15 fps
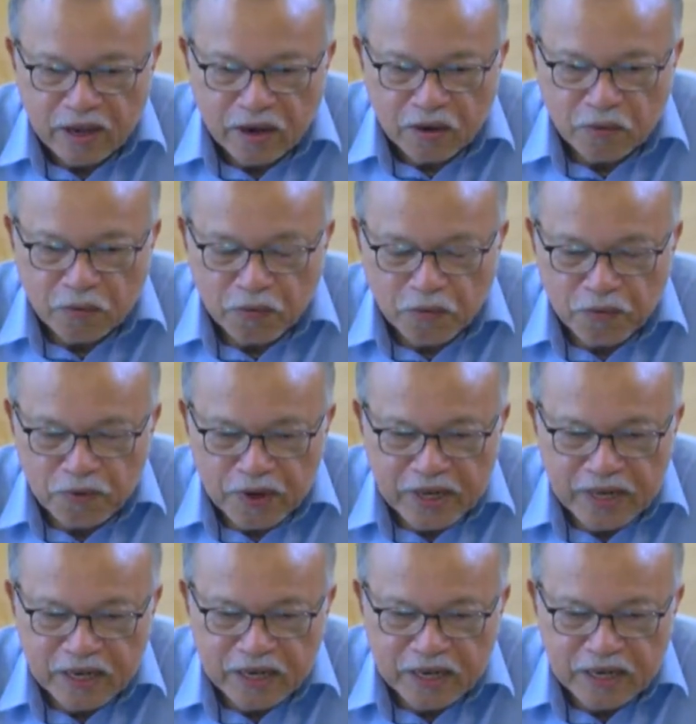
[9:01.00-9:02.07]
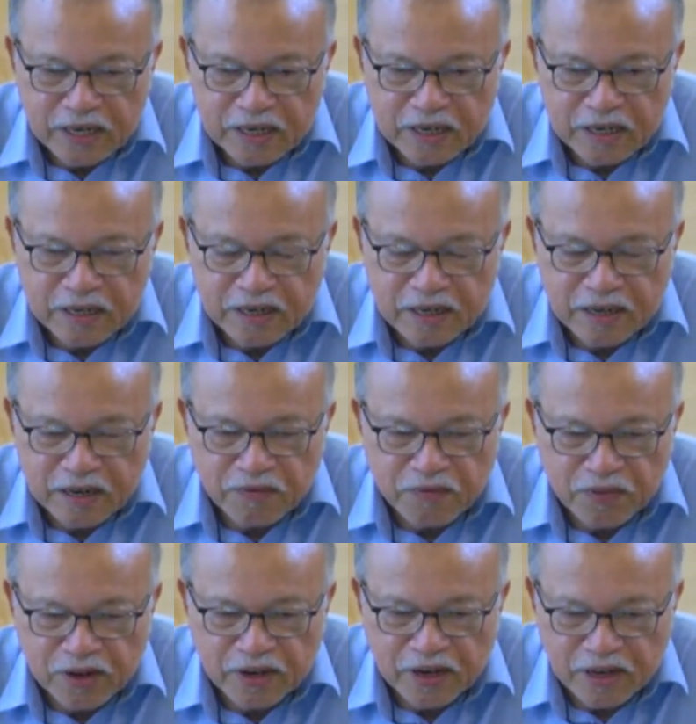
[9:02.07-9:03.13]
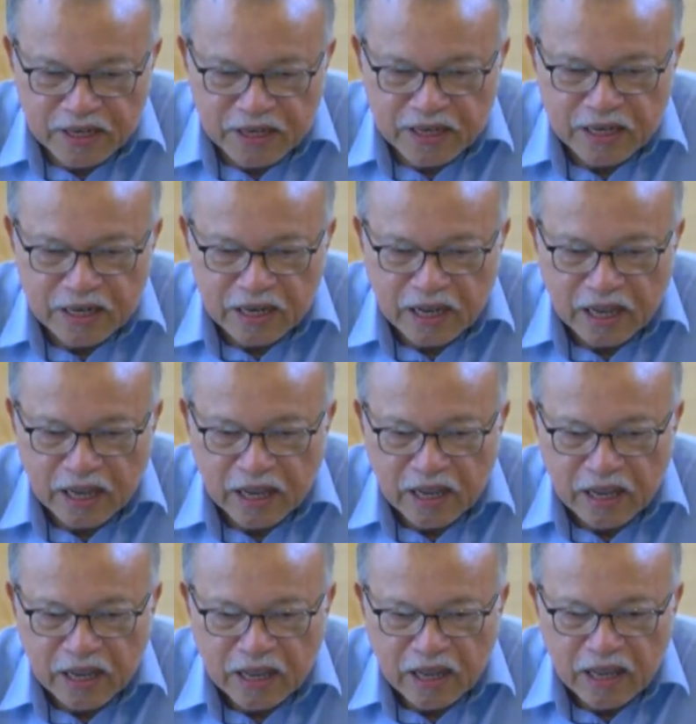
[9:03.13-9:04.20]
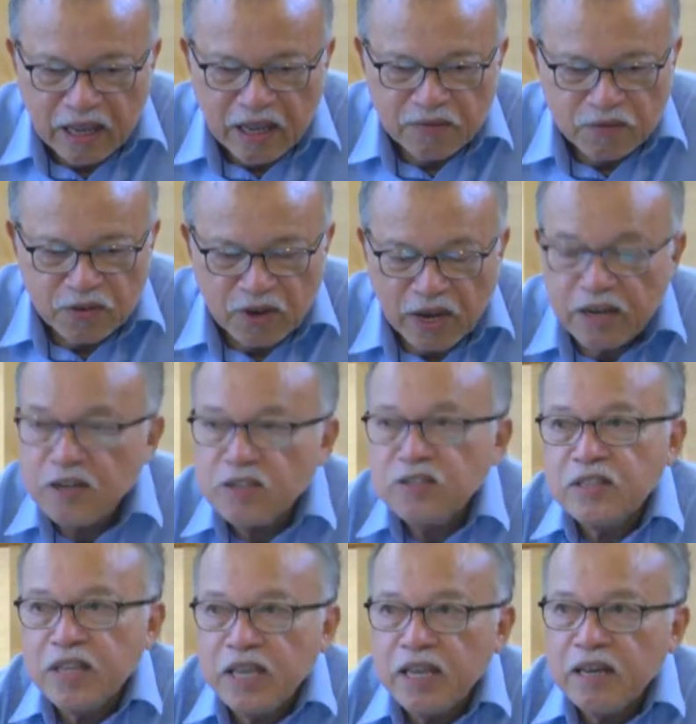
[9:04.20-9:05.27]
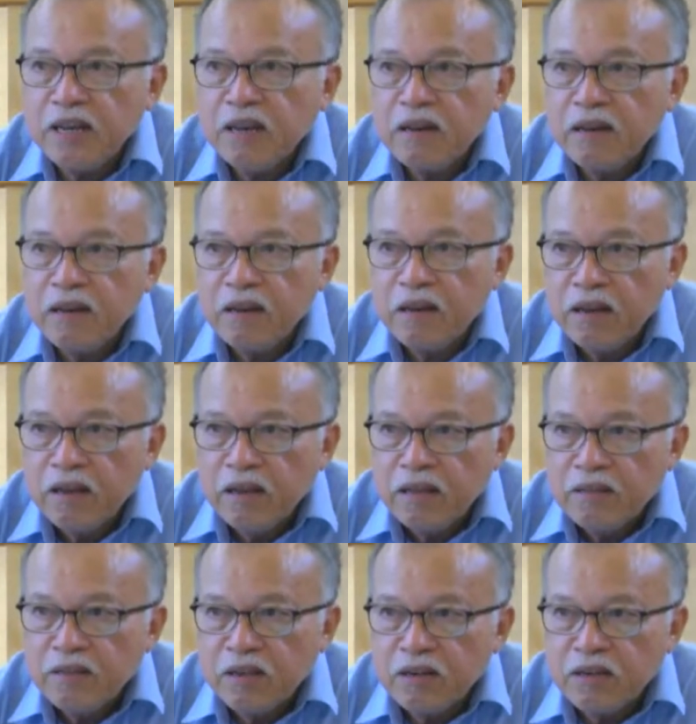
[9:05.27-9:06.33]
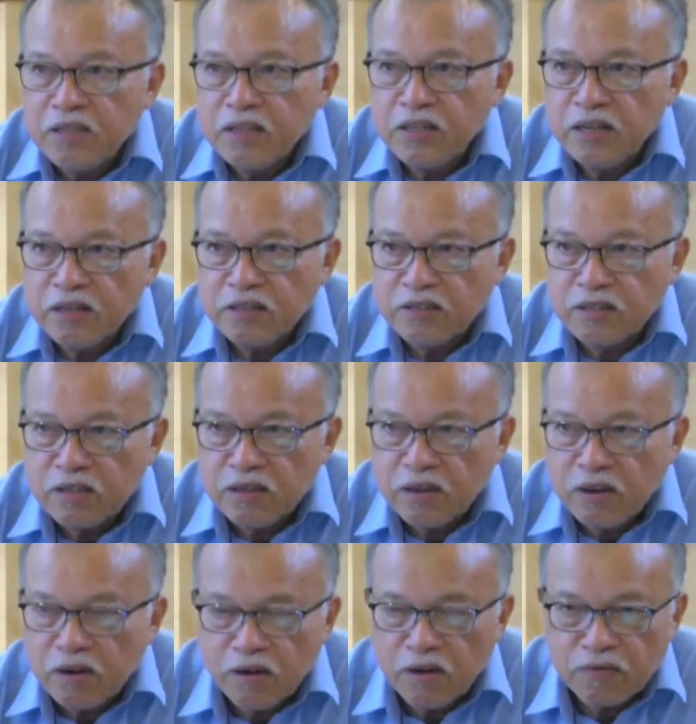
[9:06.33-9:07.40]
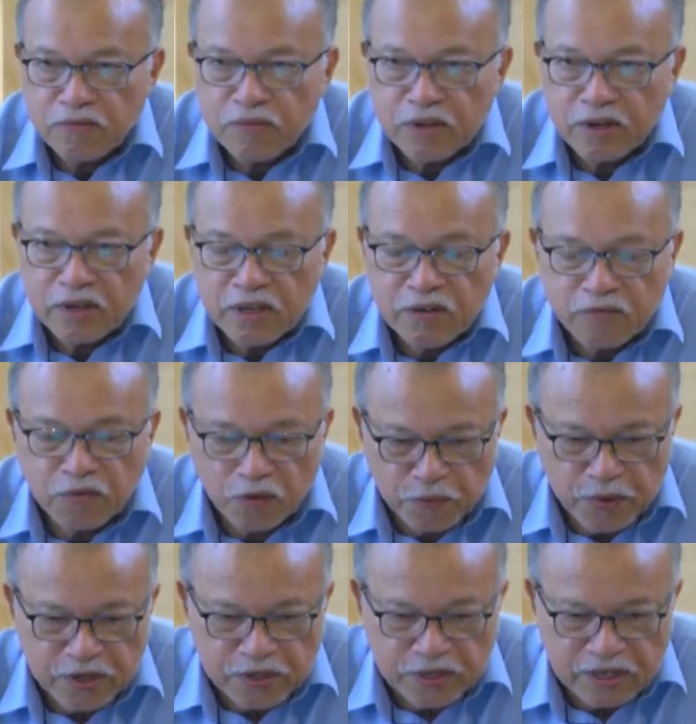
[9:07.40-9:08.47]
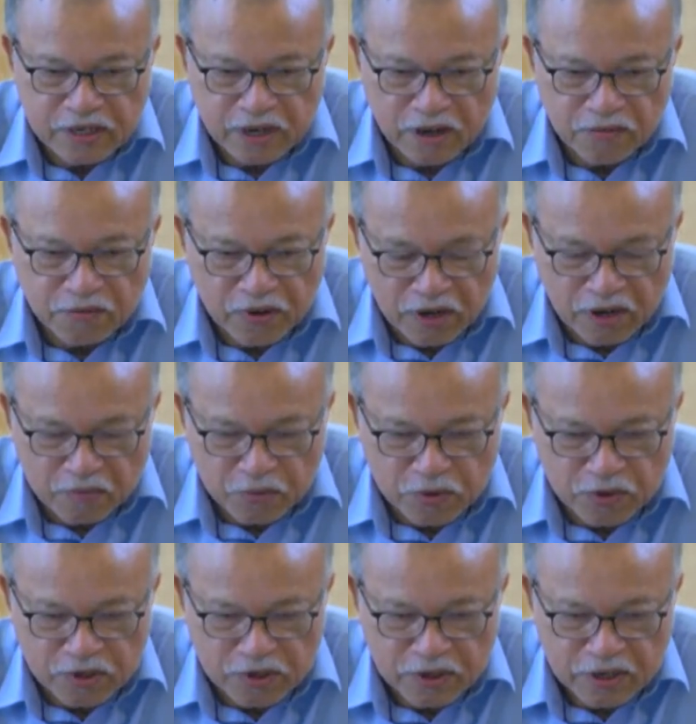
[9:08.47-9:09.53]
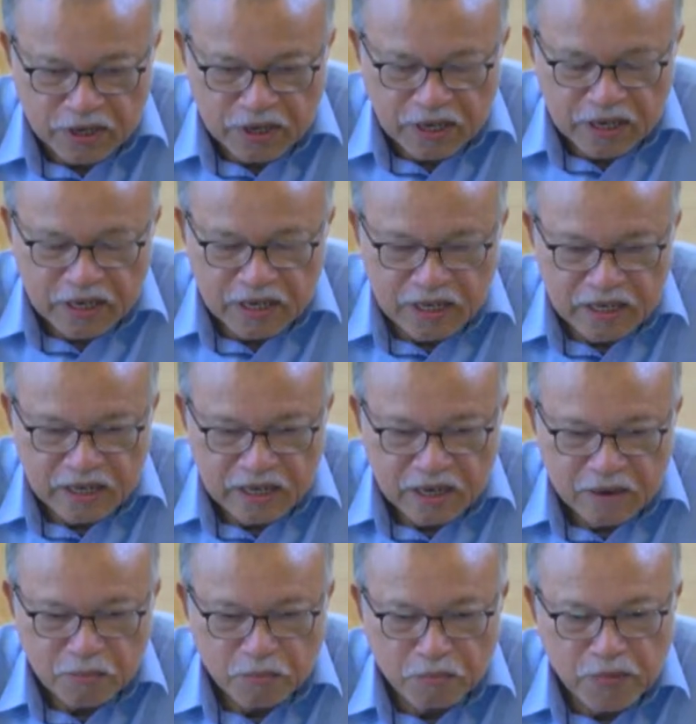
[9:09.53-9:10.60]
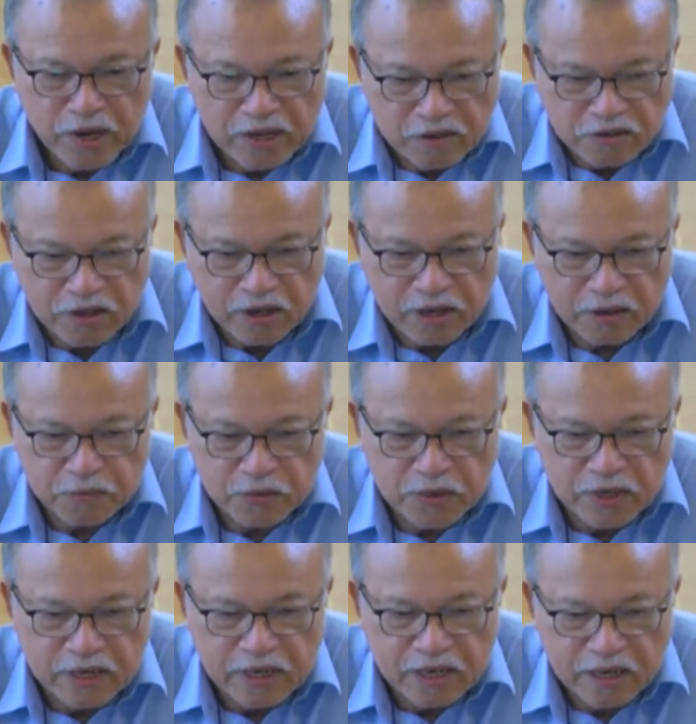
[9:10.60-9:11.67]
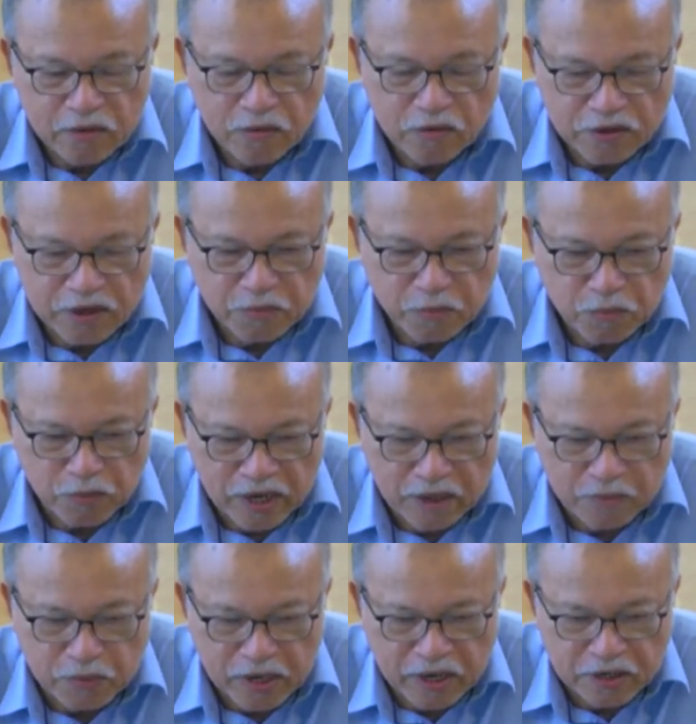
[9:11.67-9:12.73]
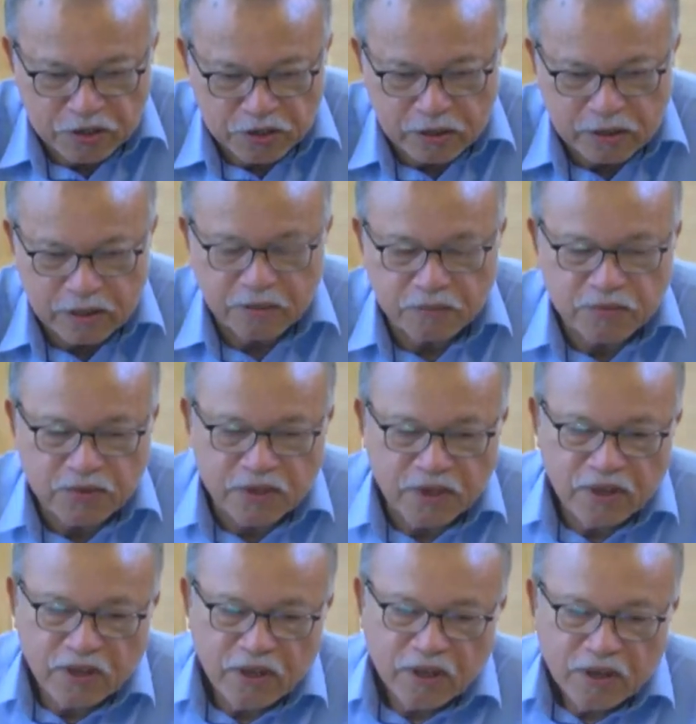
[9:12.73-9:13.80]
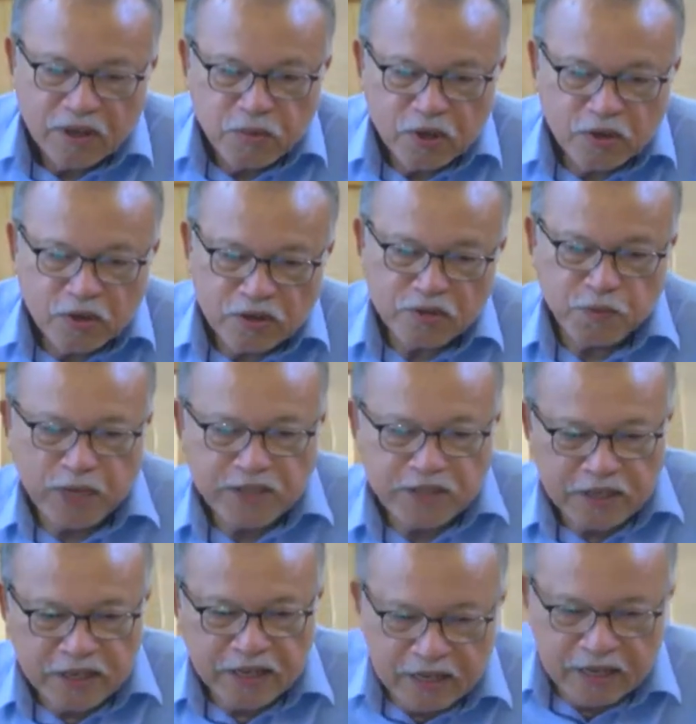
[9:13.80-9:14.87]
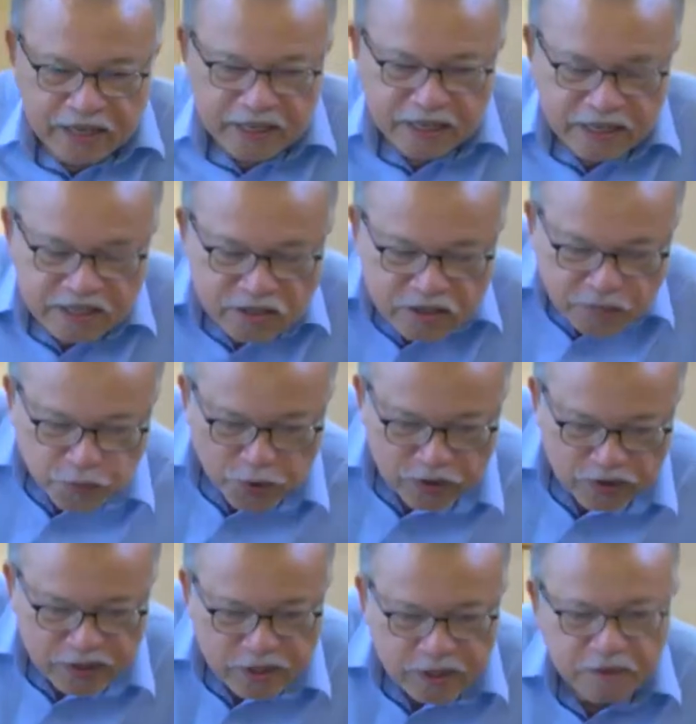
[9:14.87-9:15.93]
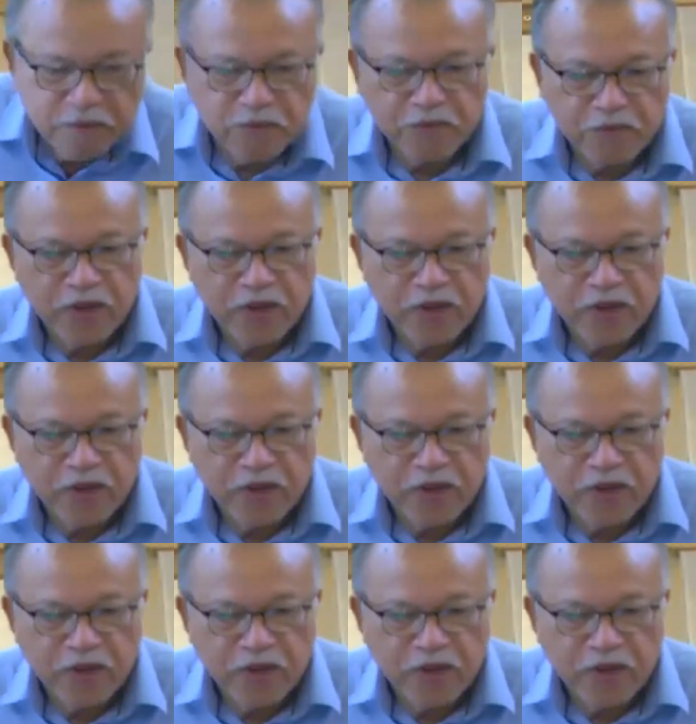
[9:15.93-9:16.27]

we definitely had to understand the richness of the information available in manuscript, including Malay manuscripts. Because basically, in simple terms,